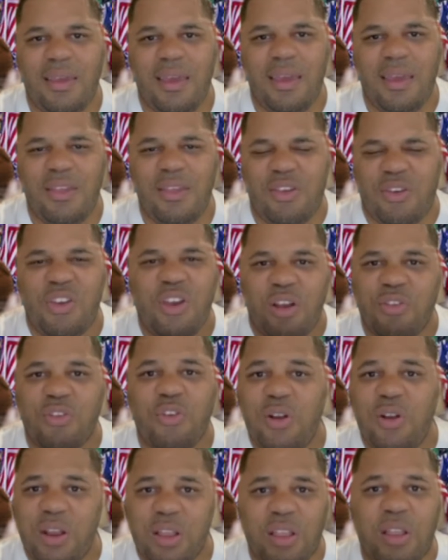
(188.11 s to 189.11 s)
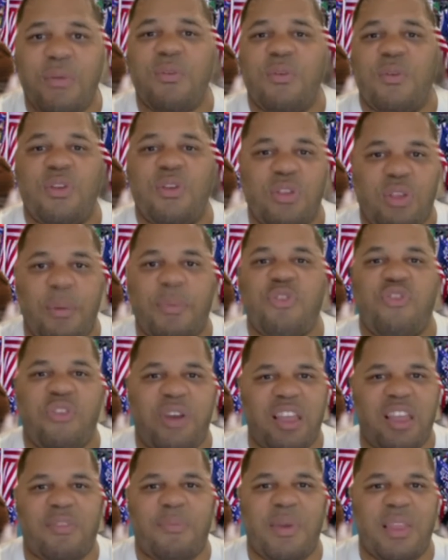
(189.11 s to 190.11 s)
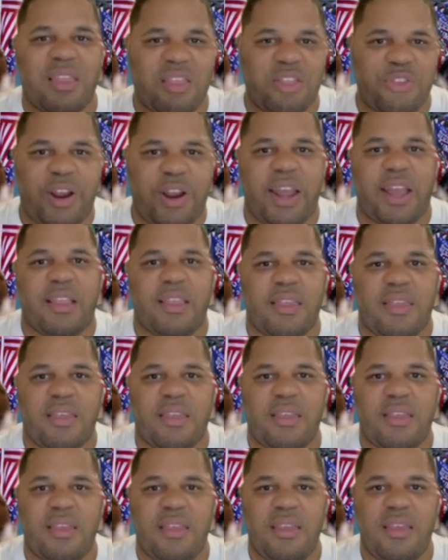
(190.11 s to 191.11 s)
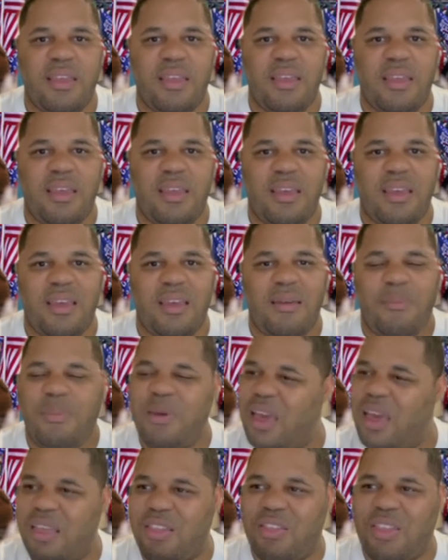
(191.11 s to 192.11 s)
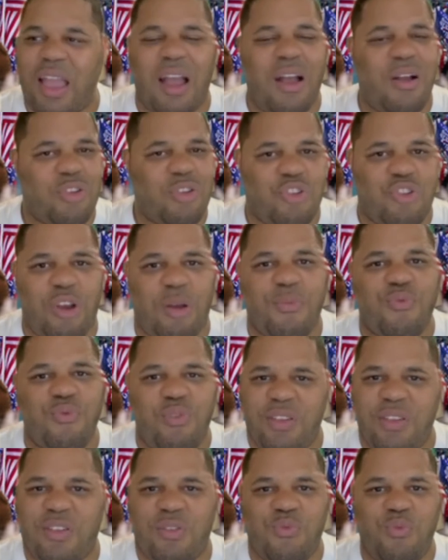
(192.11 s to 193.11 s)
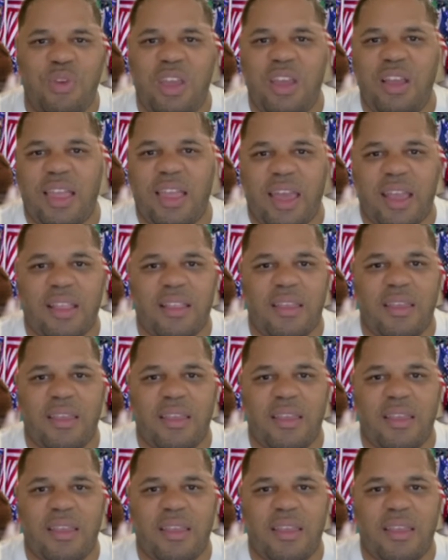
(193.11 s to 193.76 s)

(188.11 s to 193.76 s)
So you're going to, to transmit threats because Donald Trump wasn't reelected.